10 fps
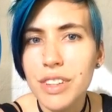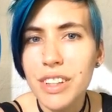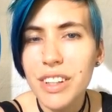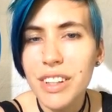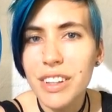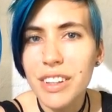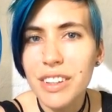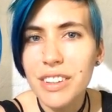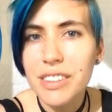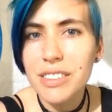
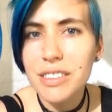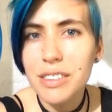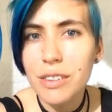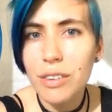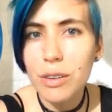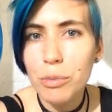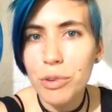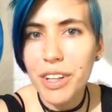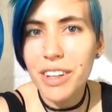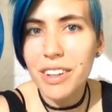Yes. Oh
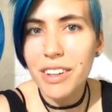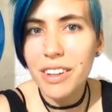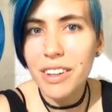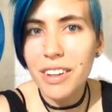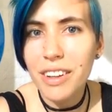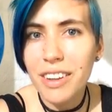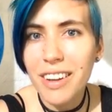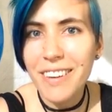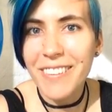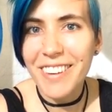boy.
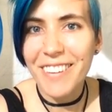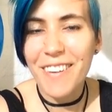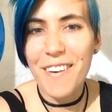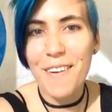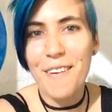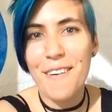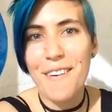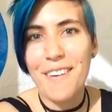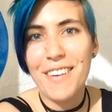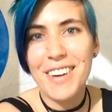There we go. Oh,